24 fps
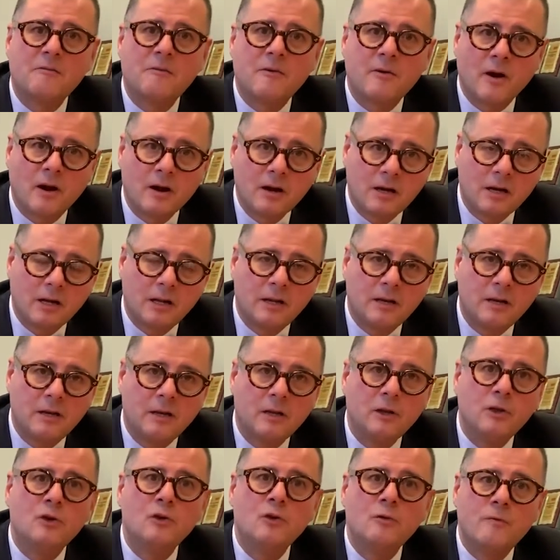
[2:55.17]

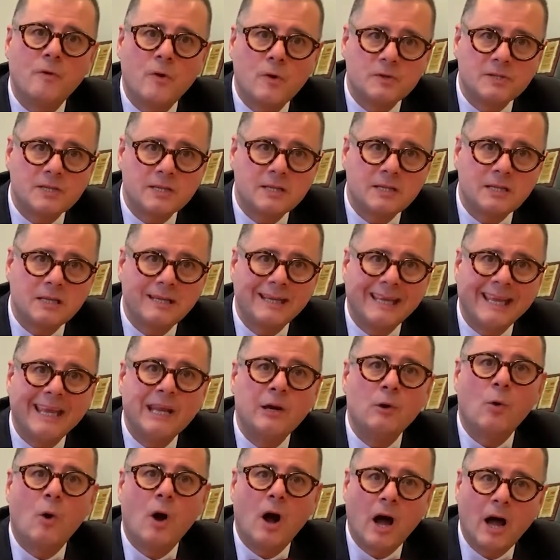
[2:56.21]
Franklin University
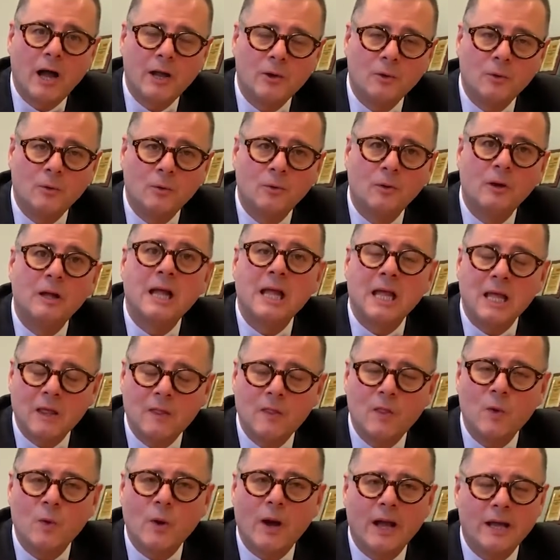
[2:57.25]
in Ohio,
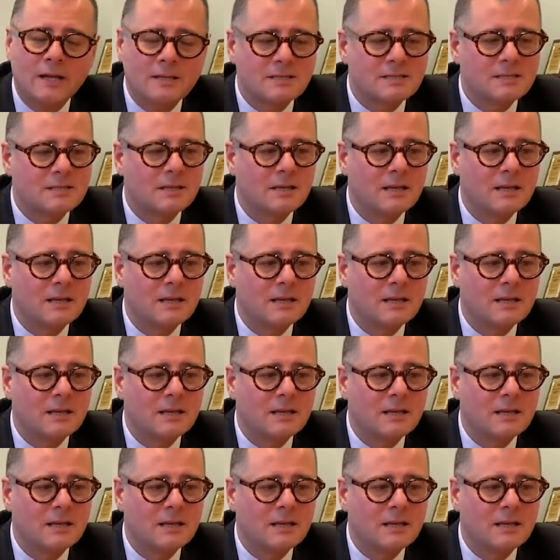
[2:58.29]
in the US,